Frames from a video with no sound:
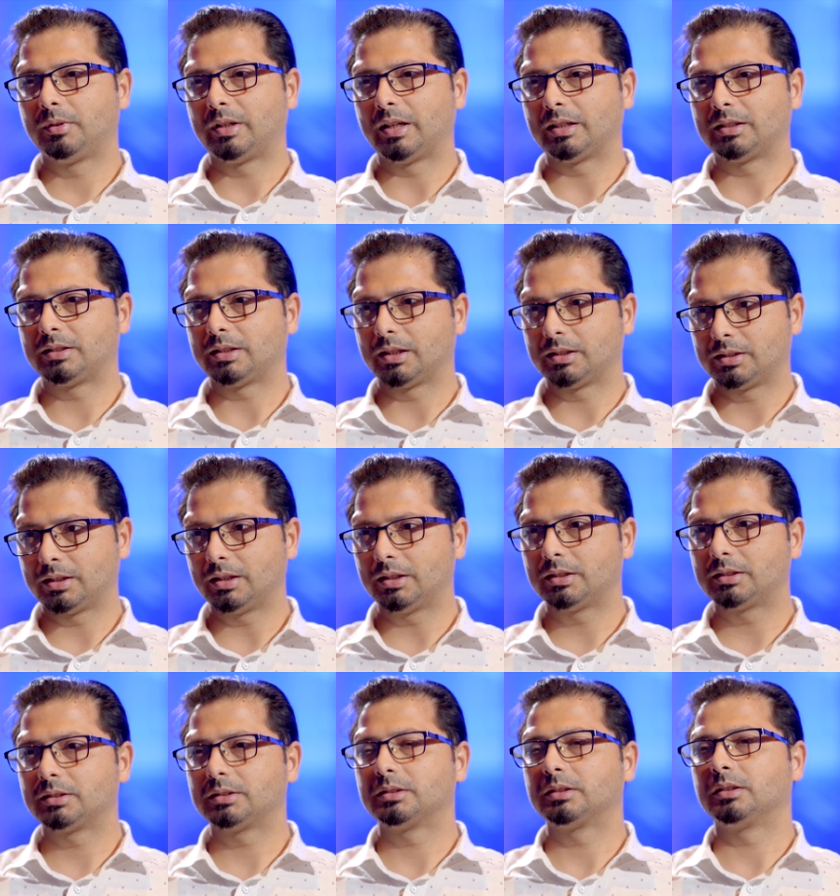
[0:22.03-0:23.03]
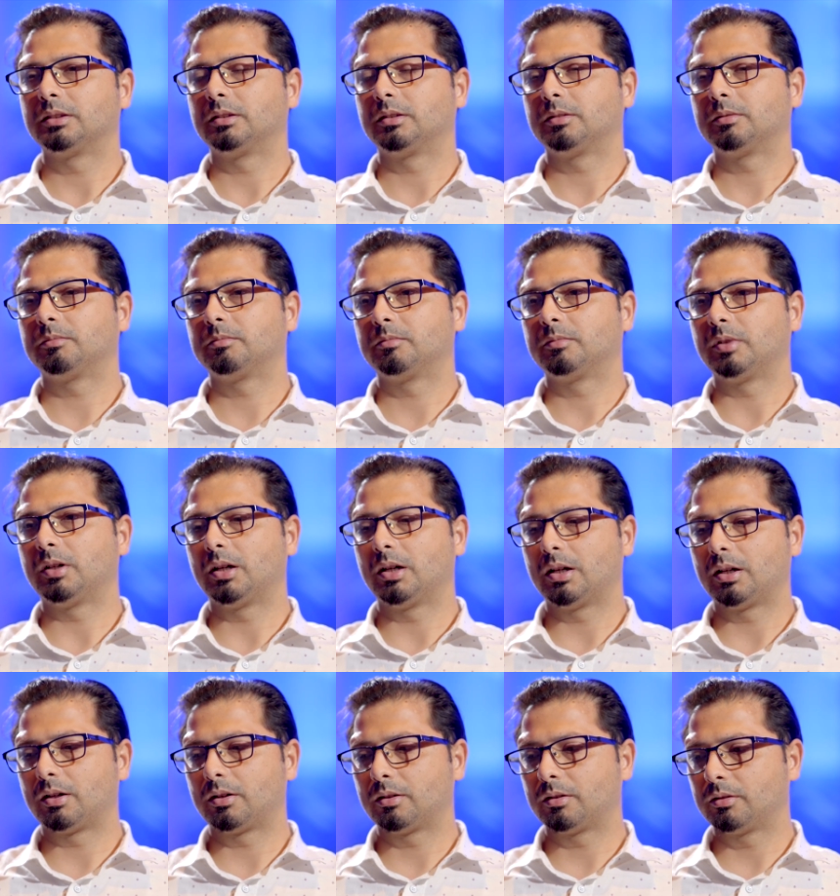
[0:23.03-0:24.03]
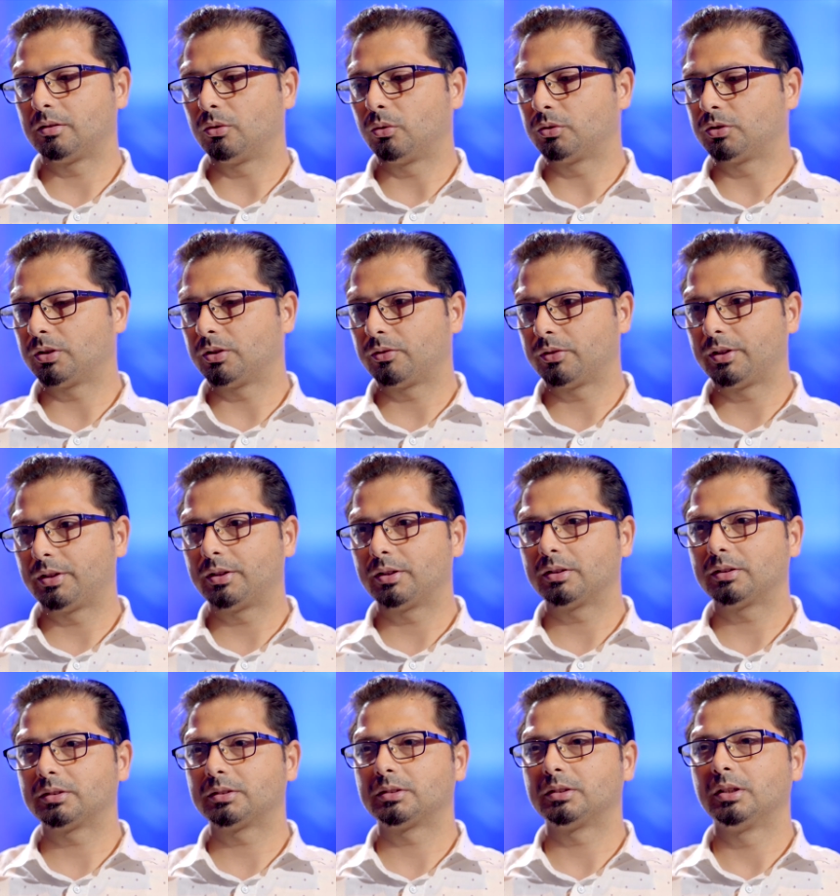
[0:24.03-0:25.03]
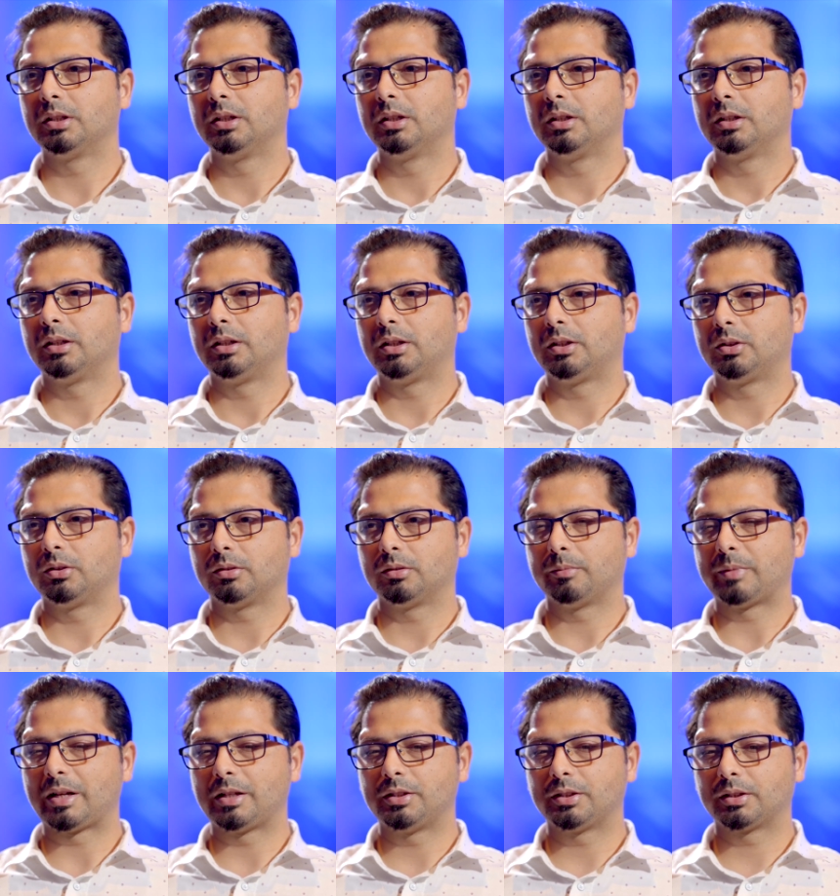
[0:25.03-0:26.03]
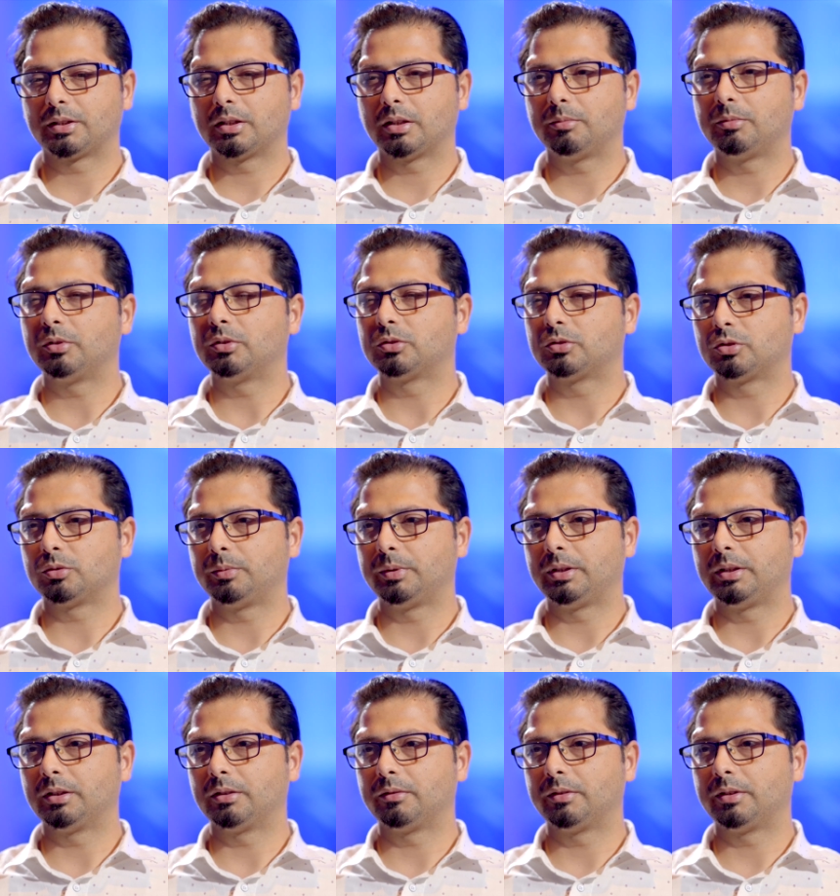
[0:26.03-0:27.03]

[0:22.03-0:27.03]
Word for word: test assets, uh, our load generators, managing them used to be a